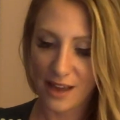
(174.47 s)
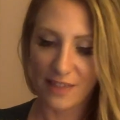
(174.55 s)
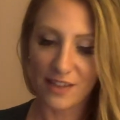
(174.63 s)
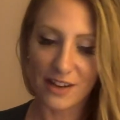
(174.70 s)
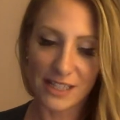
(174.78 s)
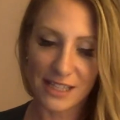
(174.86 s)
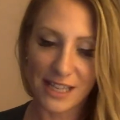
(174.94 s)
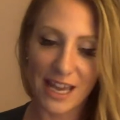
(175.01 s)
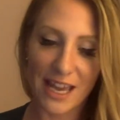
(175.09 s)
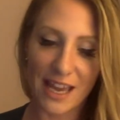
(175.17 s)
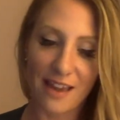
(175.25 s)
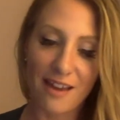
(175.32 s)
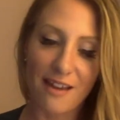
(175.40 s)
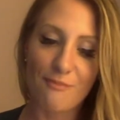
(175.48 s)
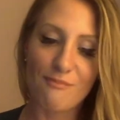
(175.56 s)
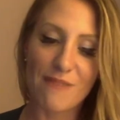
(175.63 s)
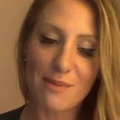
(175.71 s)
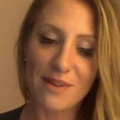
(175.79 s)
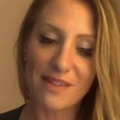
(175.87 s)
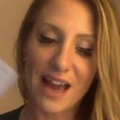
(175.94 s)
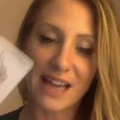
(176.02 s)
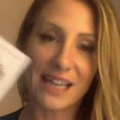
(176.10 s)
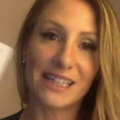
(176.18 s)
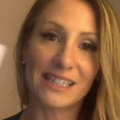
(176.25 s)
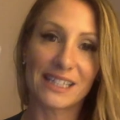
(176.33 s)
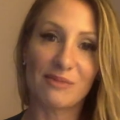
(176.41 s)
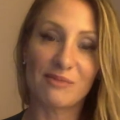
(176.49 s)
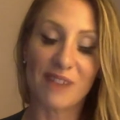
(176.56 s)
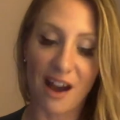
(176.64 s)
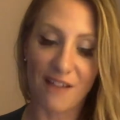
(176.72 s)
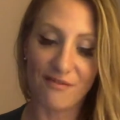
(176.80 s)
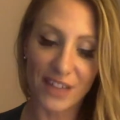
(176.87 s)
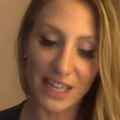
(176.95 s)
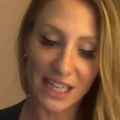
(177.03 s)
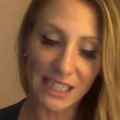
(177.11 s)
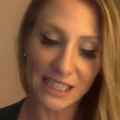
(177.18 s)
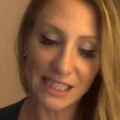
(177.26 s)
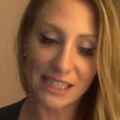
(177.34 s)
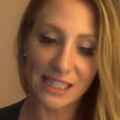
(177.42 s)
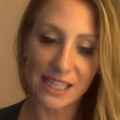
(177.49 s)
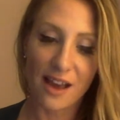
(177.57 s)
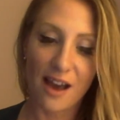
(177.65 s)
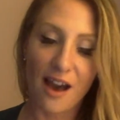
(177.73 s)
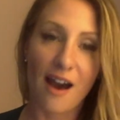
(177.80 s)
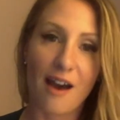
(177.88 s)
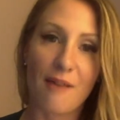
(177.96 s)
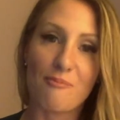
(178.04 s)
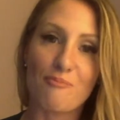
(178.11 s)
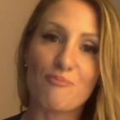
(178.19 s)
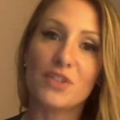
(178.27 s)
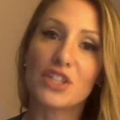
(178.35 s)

They're saying maybe lacking some confidence um,